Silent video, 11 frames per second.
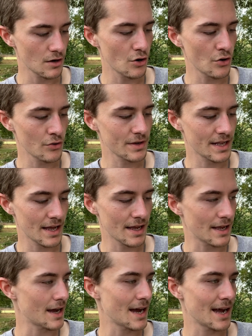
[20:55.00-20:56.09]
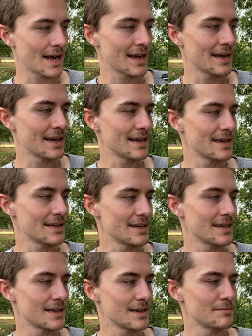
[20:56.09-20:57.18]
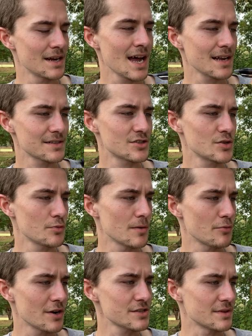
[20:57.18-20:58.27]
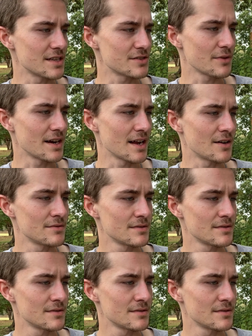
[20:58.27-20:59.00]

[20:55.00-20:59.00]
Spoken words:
Okay, I'm not super impressed with this right now.